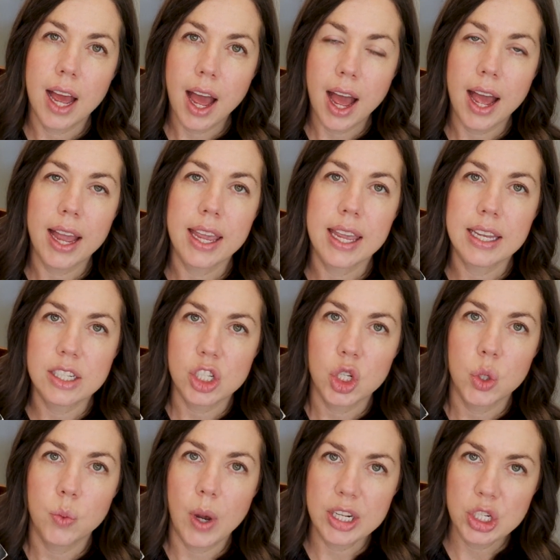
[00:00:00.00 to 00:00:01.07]
tie
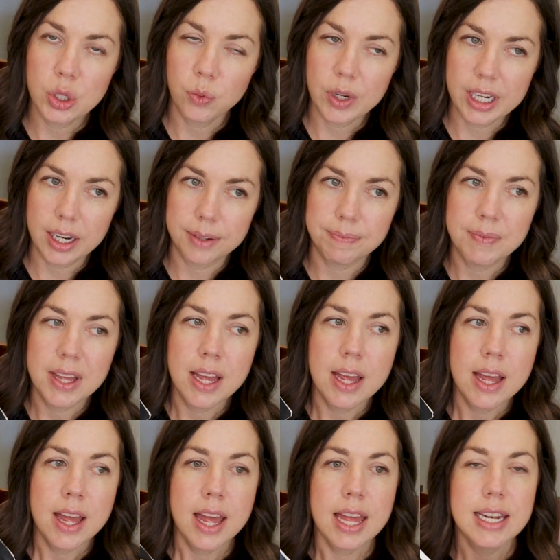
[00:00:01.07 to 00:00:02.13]
into what you're reading.
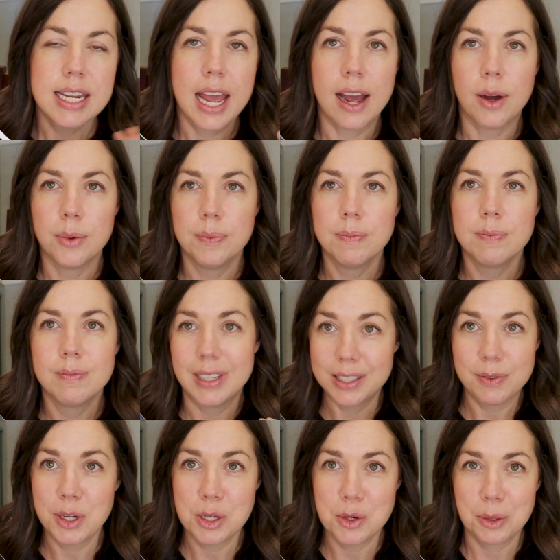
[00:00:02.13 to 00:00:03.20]
Now,
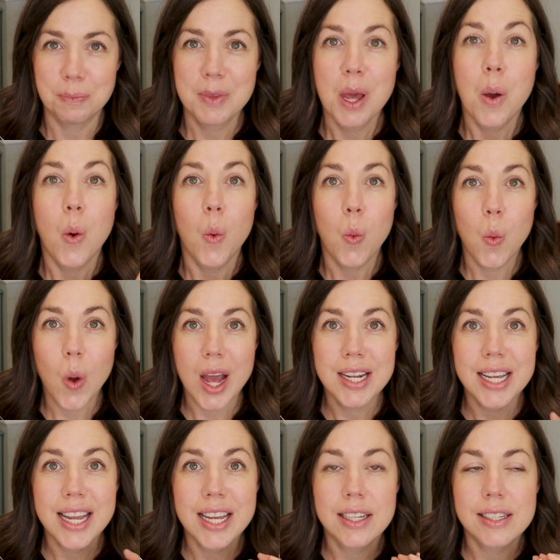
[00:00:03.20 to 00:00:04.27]
that's very true.
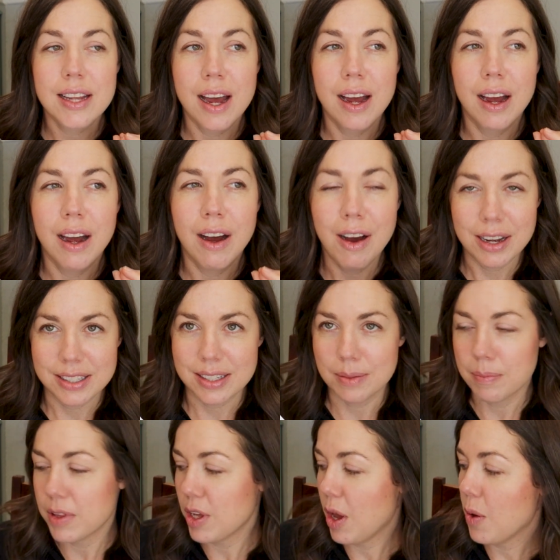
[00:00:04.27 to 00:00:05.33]
What is
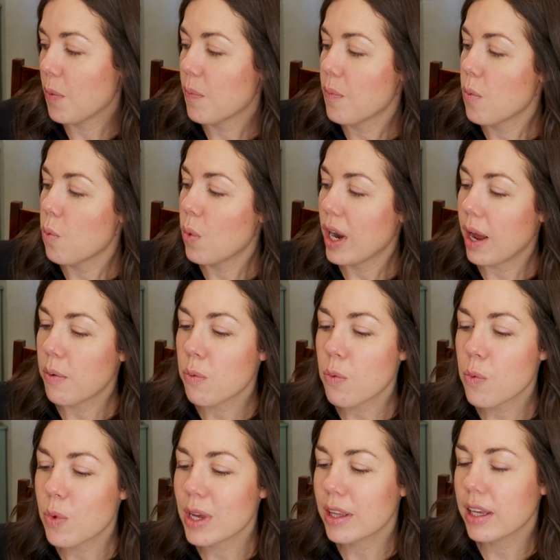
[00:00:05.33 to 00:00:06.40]
awesome though, what I
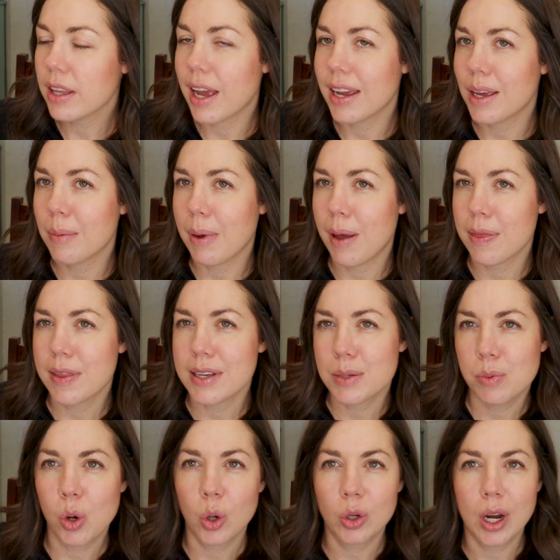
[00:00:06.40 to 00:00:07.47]
really like about
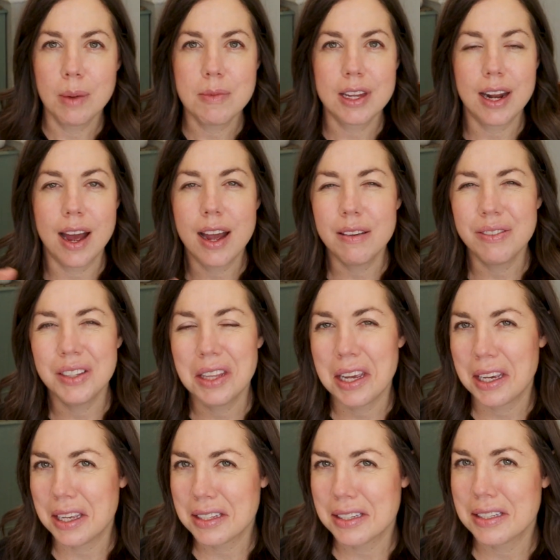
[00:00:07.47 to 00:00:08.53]
this program, that I feel
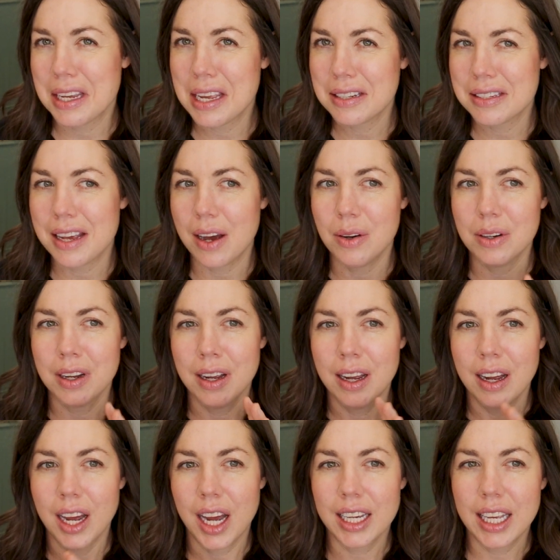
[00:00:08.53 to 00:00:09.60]
like it stands out
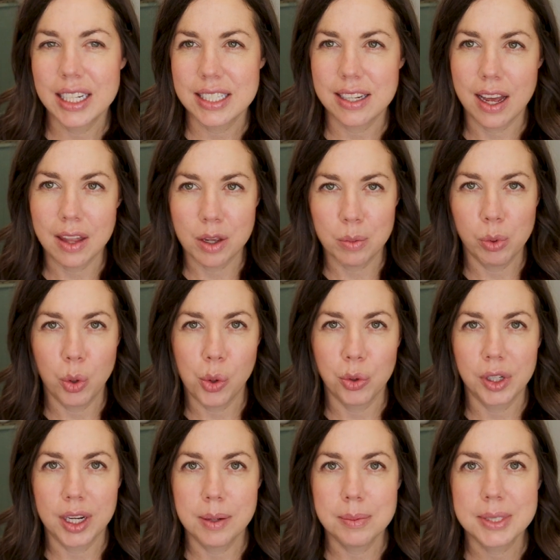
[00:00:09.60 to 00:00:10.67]
against other
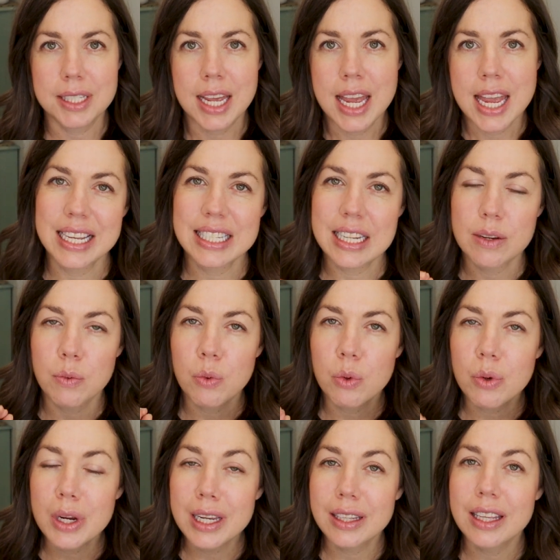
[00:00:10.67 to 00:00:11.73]
programs, is it
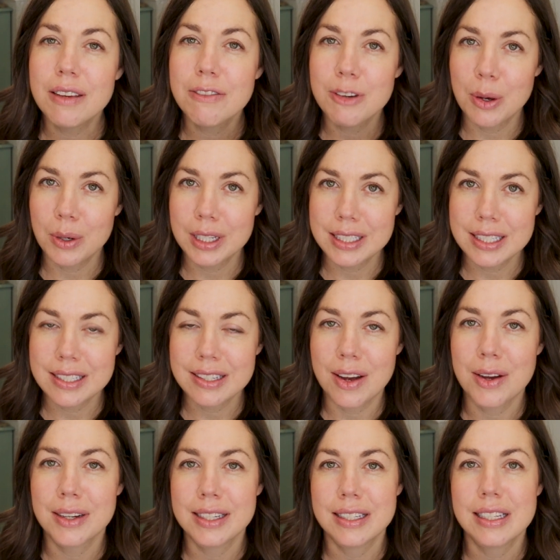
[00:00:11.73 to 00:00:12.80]
really focuses
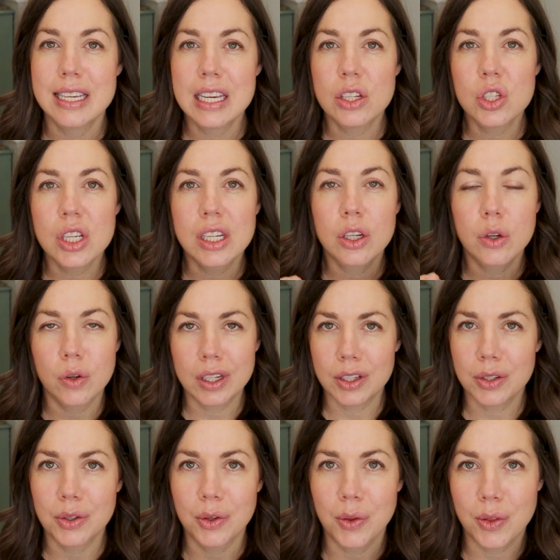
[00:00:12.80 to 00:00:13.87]
on teaching
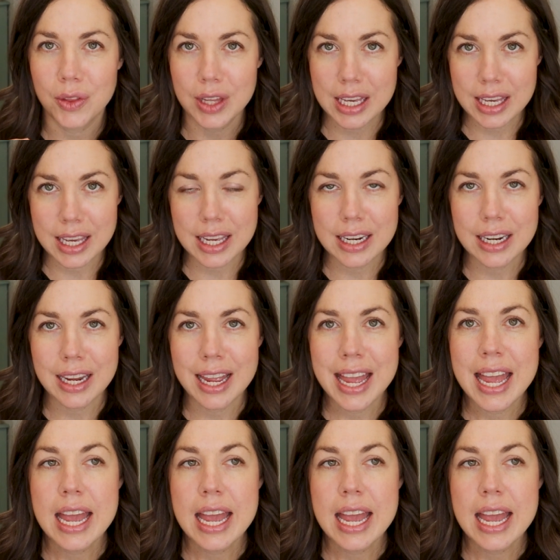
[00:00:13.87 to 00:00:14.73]
critical thinking